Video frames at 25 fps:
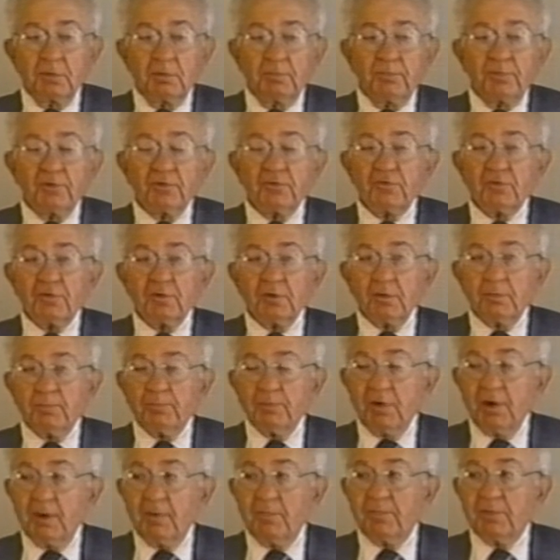personal
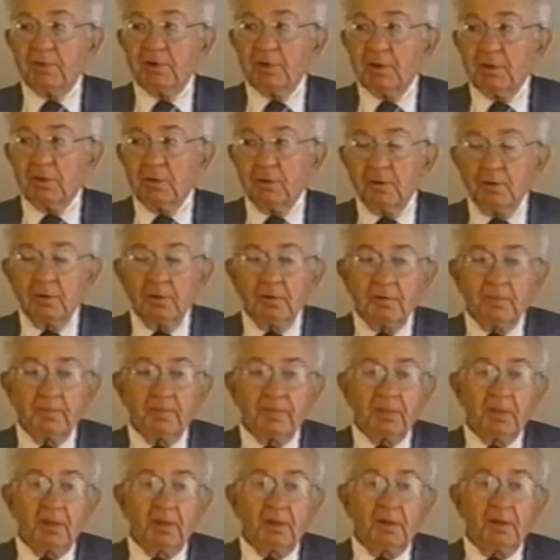property law,
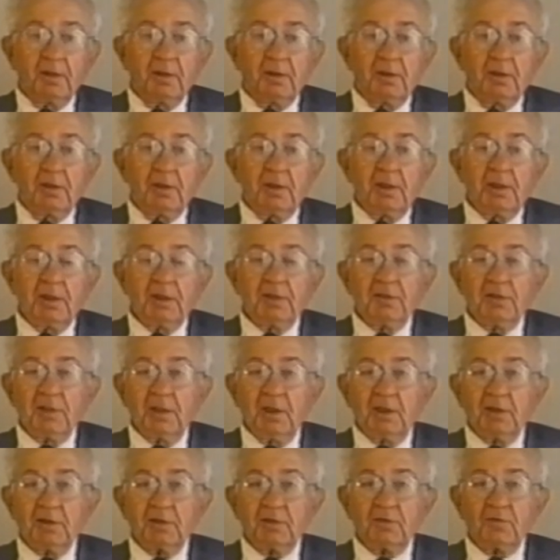and
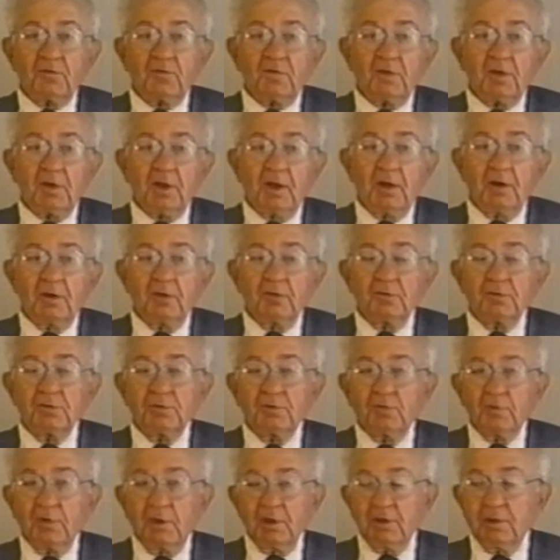that's how
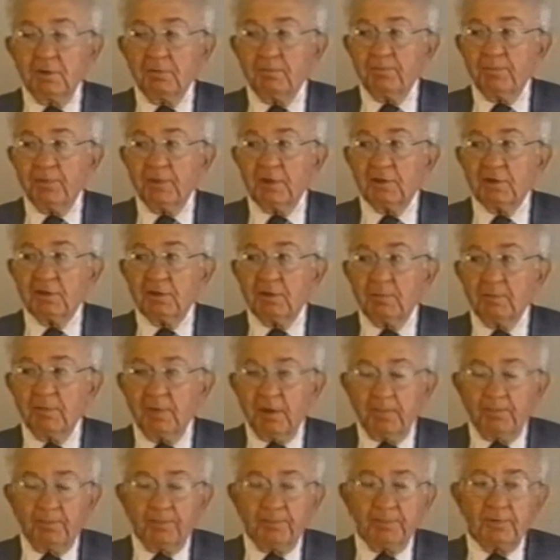Llewellyn picked him
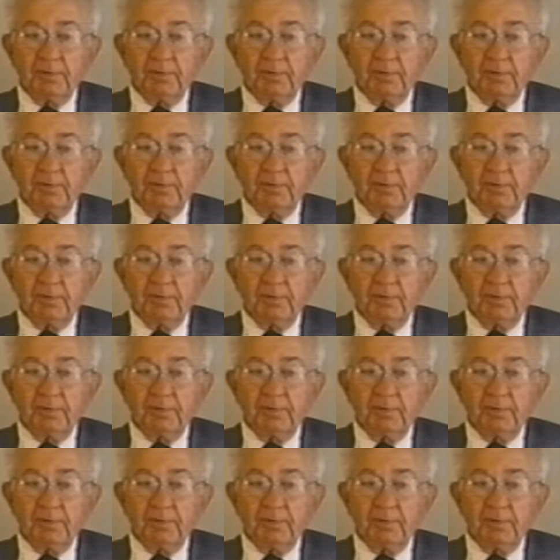up.